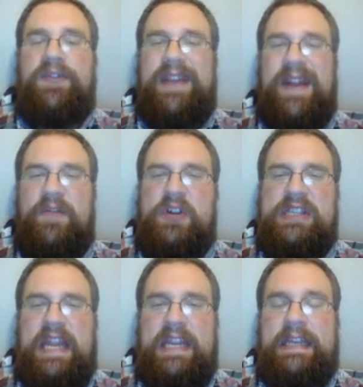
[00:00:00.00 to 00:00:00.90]
Never
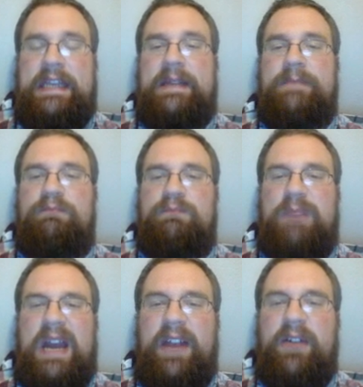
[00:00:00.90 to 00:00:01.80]
taking the
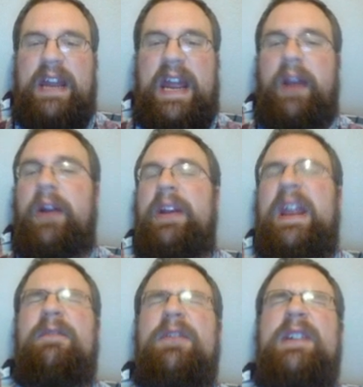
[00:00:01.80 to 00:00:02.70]
bio dagger.
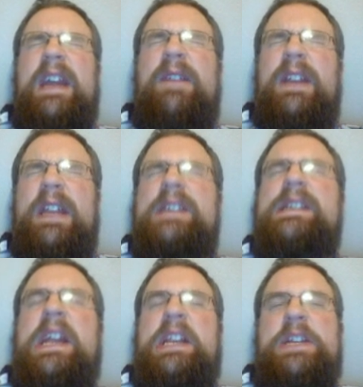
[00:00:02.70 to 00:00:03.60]
Never take the
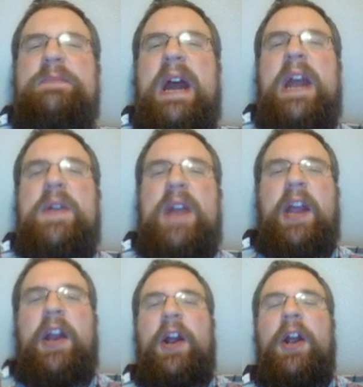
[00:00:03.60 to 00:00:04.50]
Sanctus bio
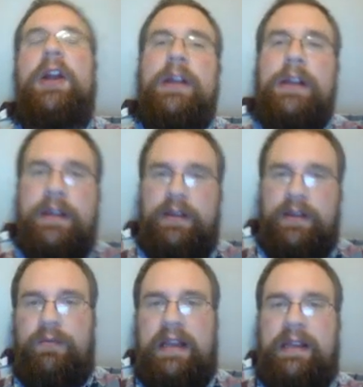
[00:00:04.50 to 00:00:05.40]
dagger.
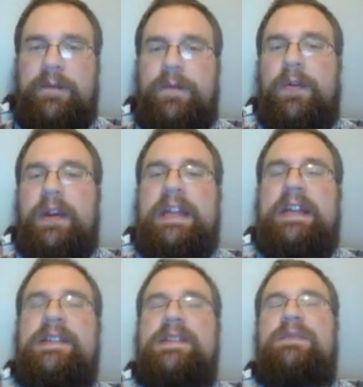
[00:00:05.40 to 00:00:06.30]
The relic for
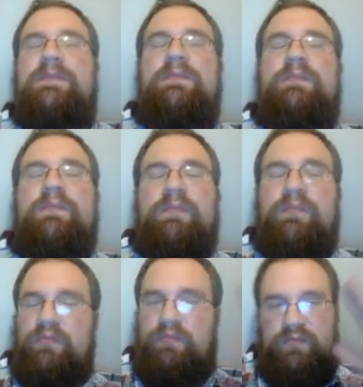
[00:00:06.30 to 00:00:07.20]
his
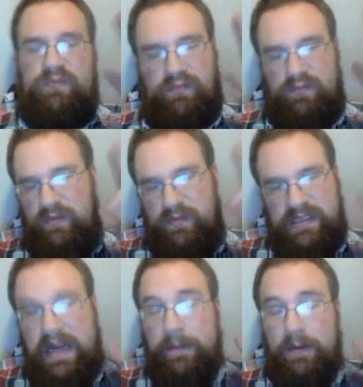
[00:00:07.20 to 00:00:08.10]

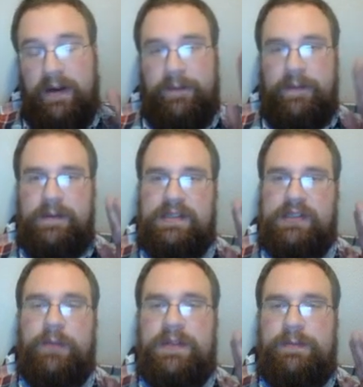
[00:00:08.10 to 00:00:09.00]
sniper rifle is
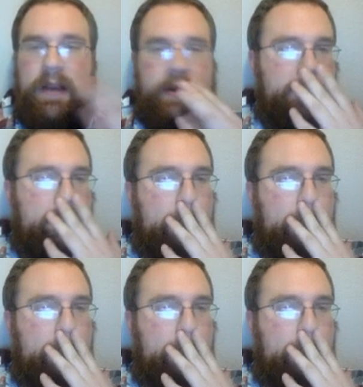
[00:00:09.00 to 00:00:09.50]
so much better.